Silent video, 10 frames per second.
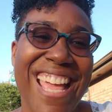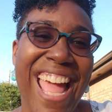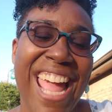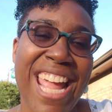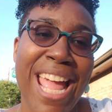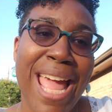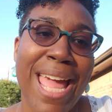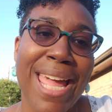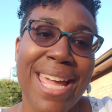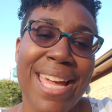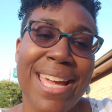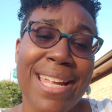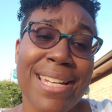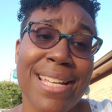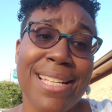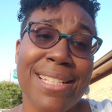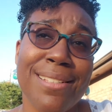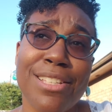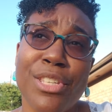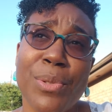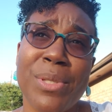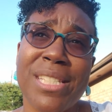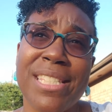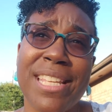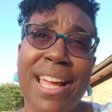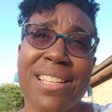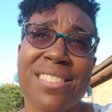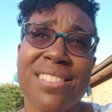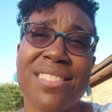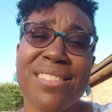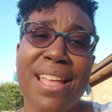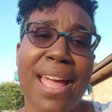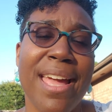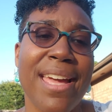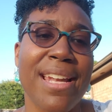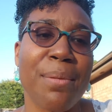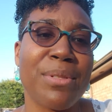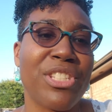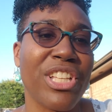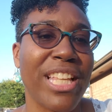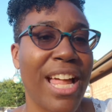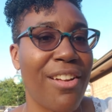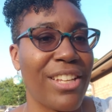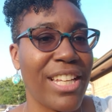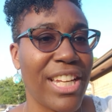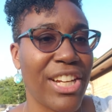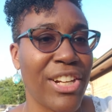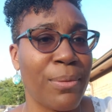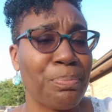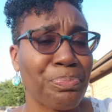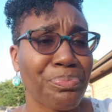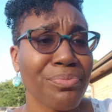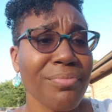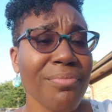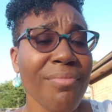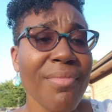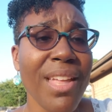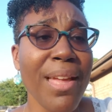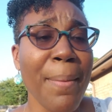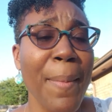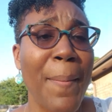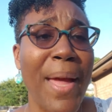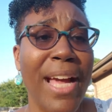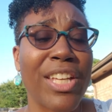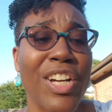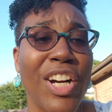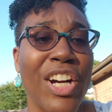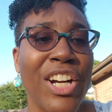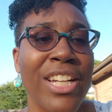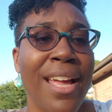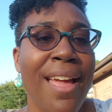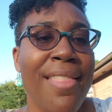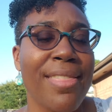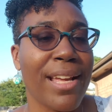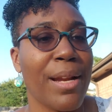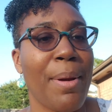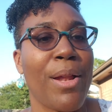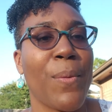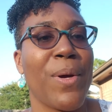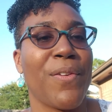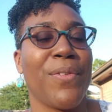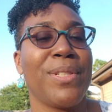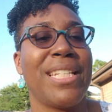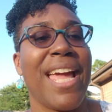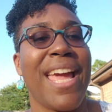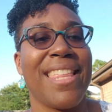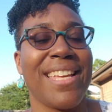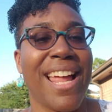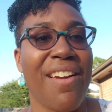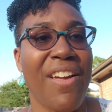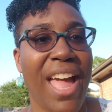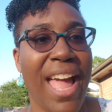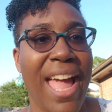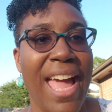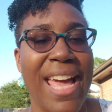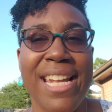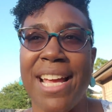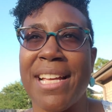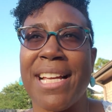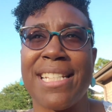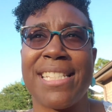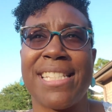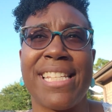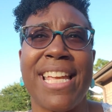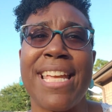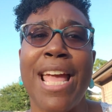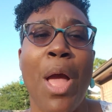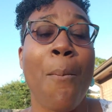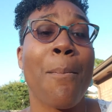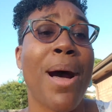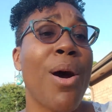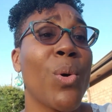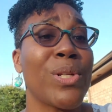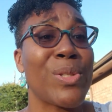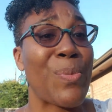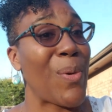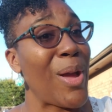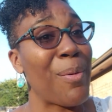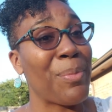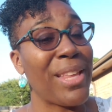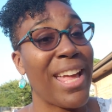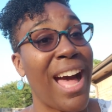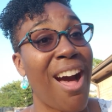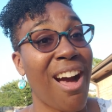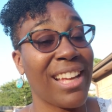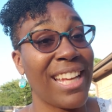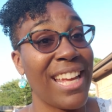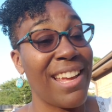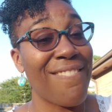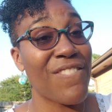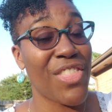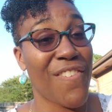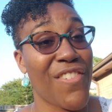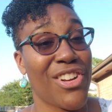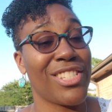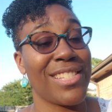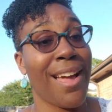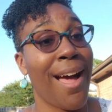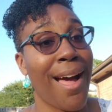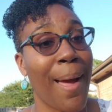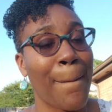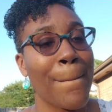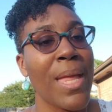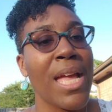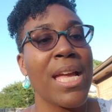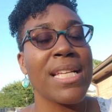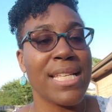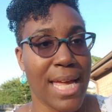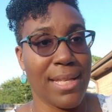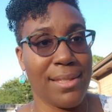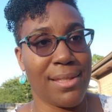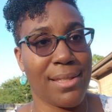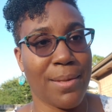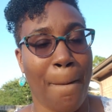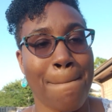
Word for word: day in Houston, Texas and I'm chilling out here in my backyard thinking about a wonderful day that I've had. I got to see my oldest boy play hockey for the first time. Yes,